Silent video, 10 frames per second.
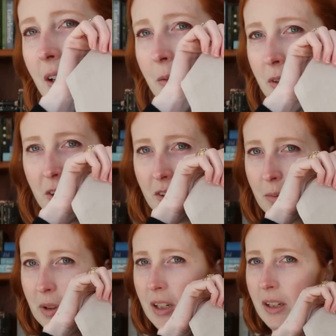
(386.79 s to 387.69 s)
that would just
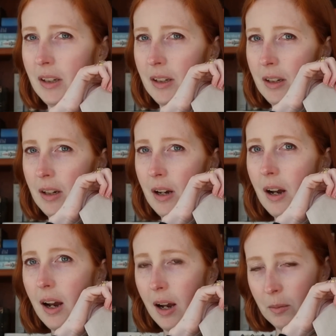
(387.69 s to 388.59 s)
be
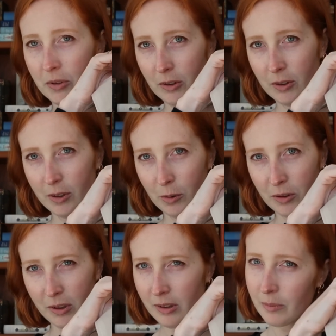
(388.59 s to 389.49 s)
absolutely
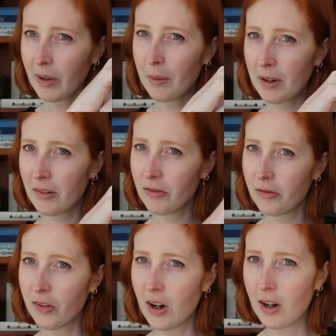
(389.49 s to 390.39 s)
gorgeous. Maybe
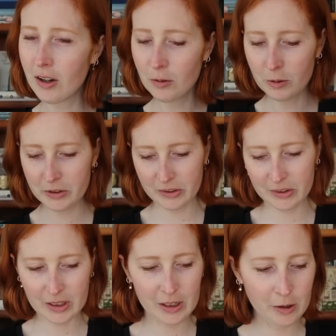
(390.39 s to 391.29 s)
fall, we'll
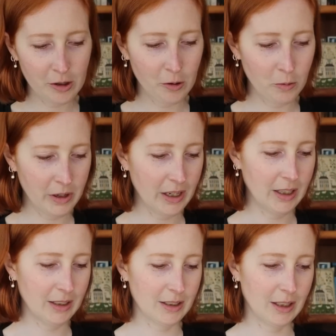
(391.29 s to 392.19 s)
see when I
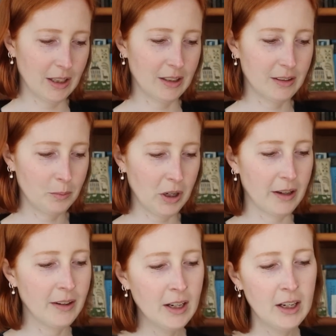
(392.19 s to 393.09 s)
get to this.
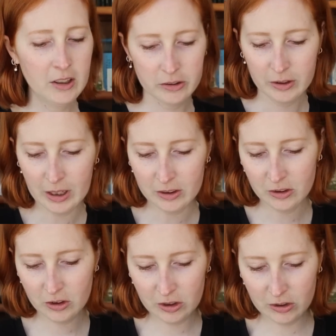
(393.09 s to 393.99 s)
But so
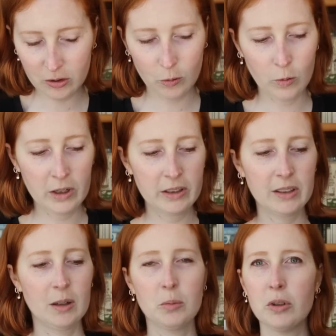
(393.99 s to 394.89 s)
that's just one
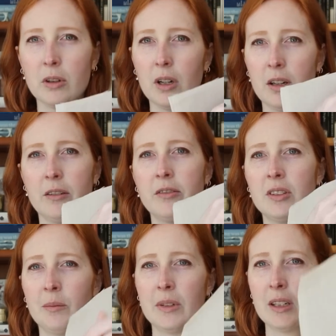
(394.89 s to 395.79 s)
example of
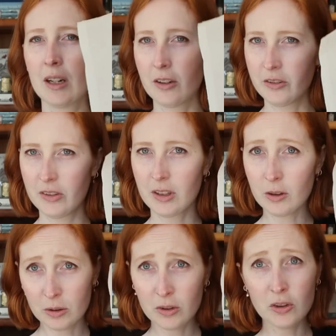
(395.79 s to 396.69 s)
something else that
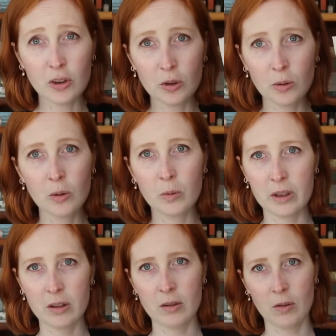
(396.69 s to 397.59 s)
you could do
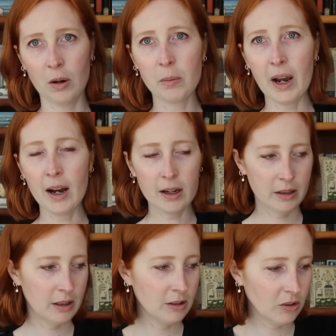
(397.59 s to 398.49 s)
with your thread pack.
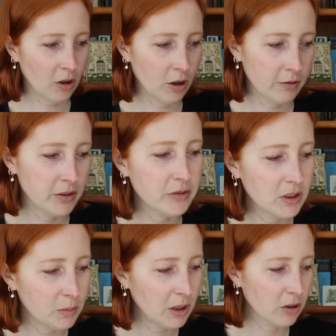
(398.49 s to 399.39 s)
These are
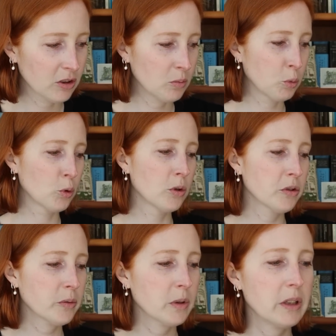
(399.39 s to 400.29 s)
50-meter
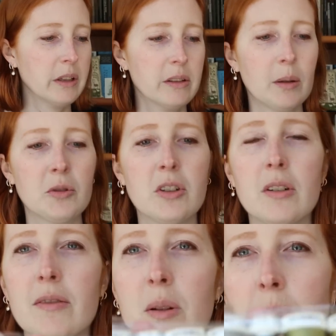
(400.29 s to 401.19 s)
spools, with the exception
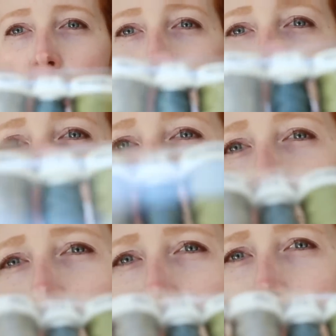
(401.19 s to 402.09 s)
of the Paris,
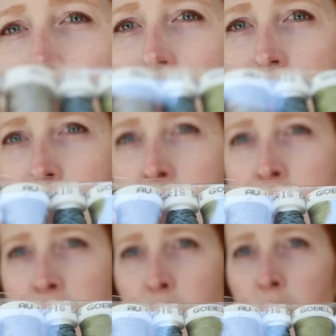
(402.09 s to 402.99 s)
which is a 5-meter
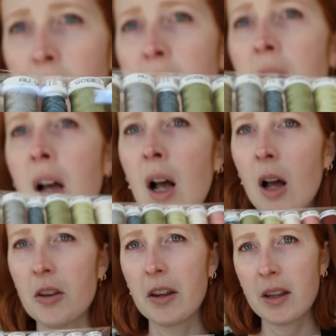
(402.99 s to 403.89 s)
spool,
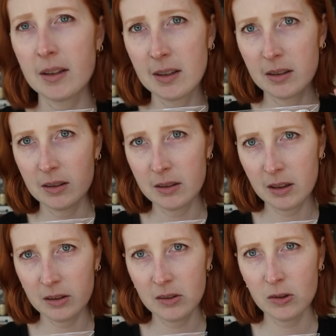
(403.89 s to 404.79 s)
although that's a
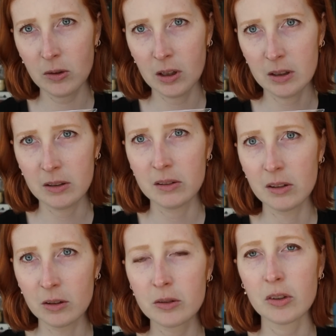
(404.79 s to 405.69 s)
6-stranded
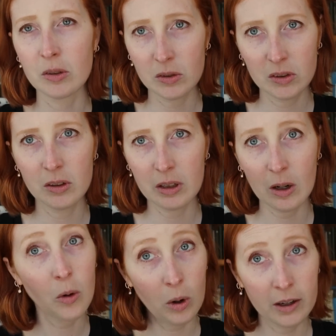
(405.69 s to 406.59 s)
silk, so you still
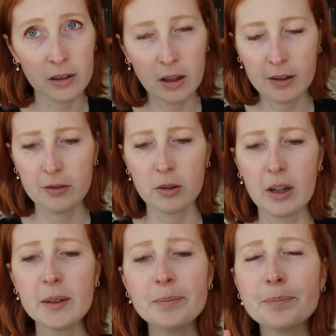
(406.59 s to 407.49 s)
get quite a lot of
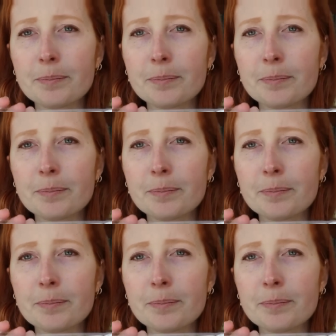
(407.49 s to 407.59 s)
thread.